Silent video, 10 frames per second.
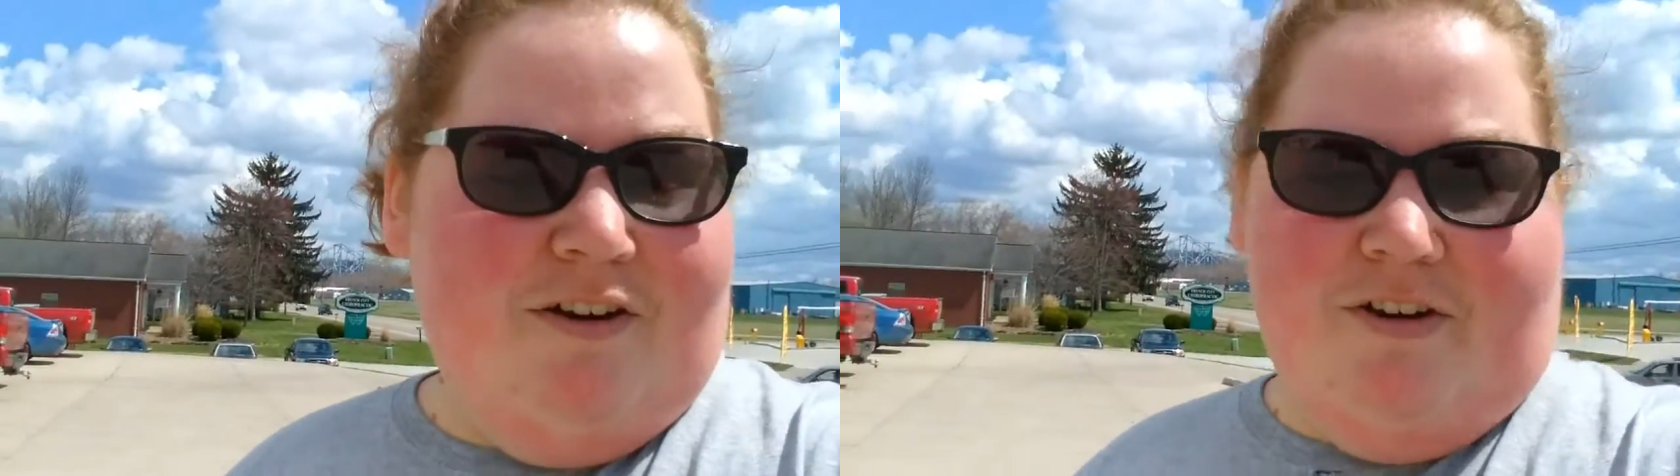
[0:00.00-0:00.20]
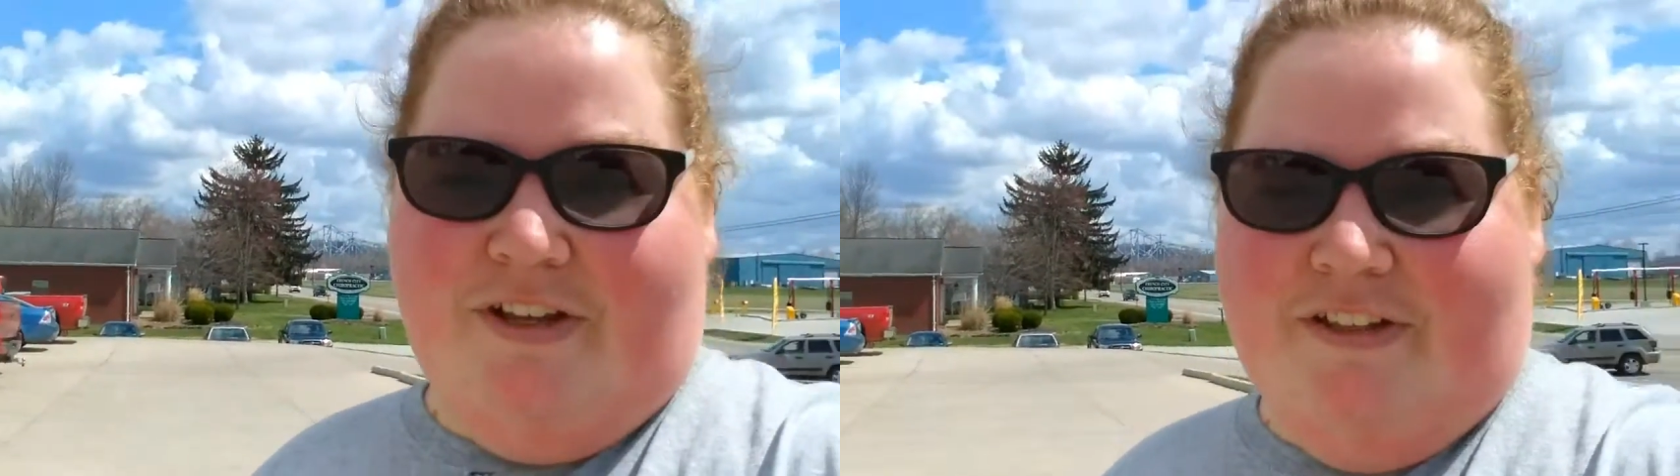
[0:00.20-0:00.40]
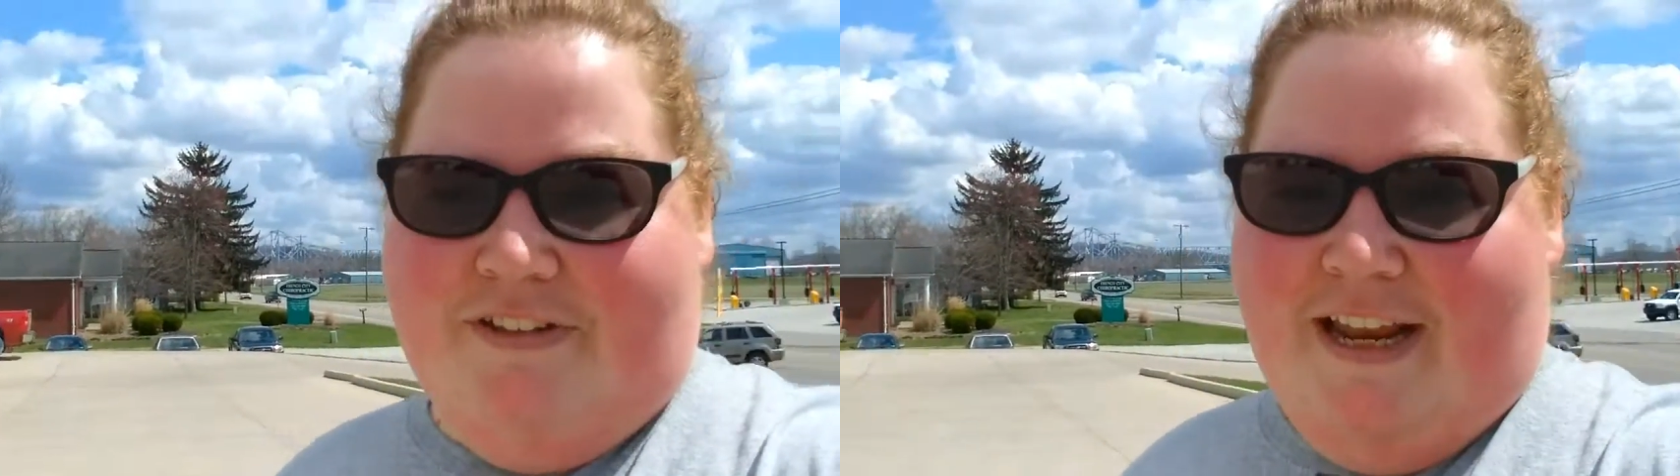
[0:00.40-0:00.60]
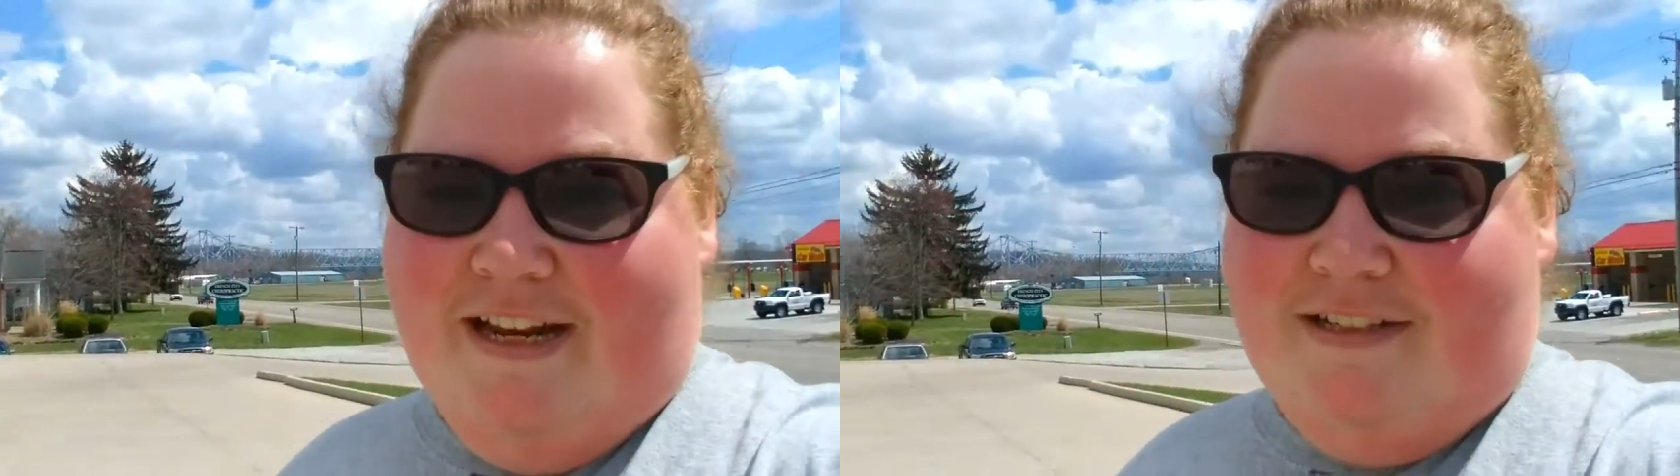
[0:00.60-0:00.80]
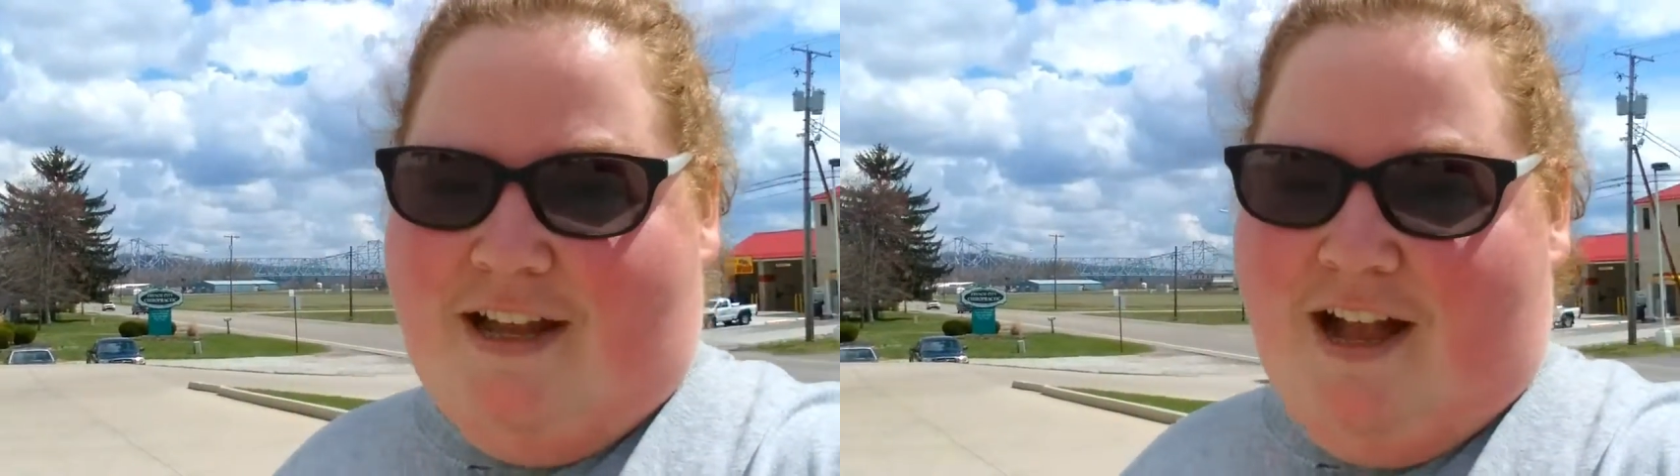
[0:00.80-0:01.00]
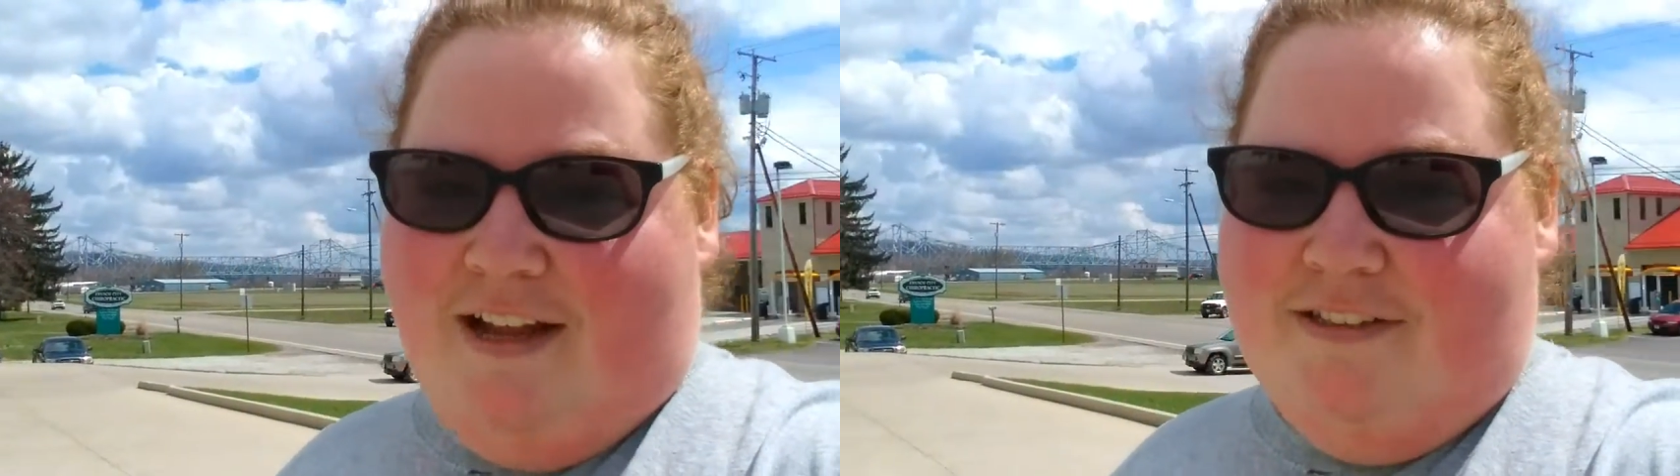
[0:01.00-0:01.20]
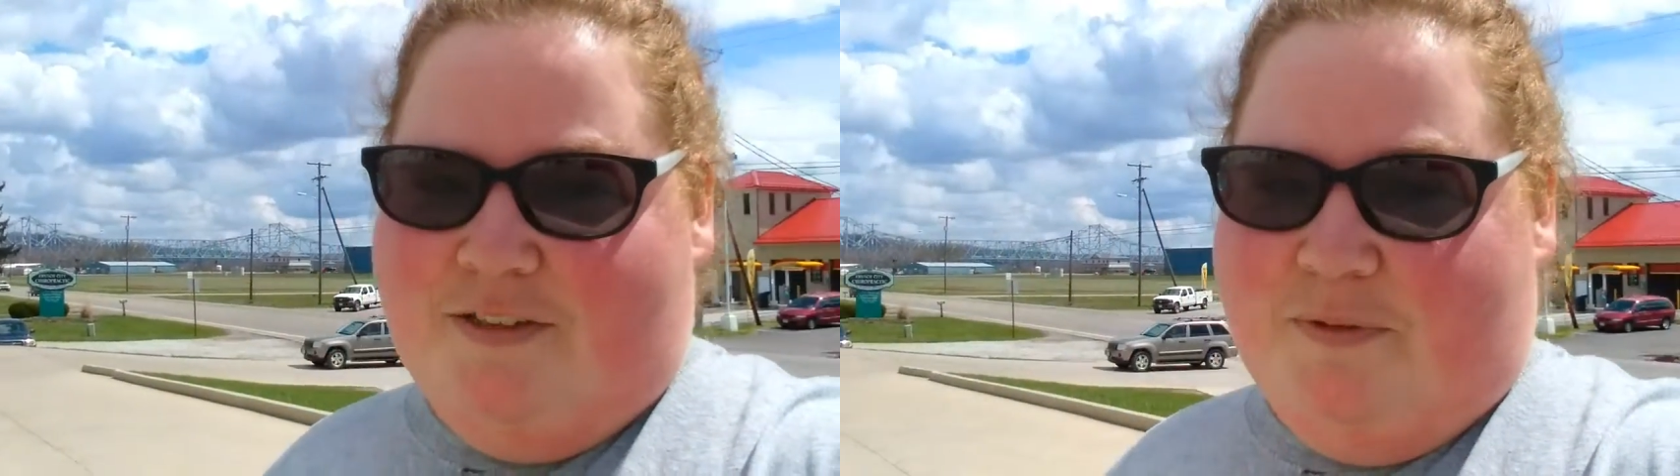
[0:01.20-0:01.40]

or the other day died,